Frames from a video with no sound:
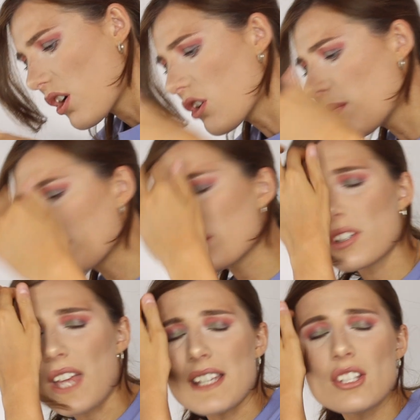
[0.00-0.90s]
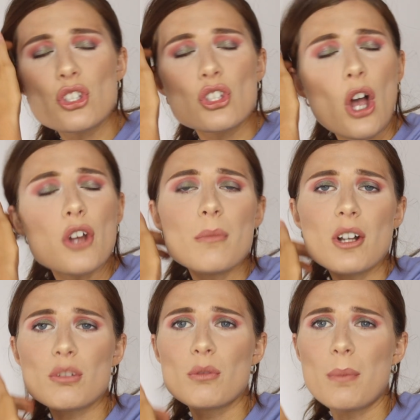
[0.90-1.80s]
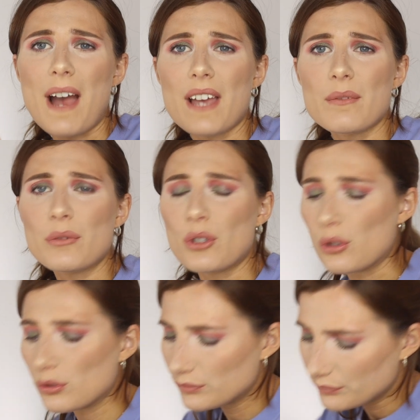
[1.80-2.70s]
Oh my god, that is so much more painful.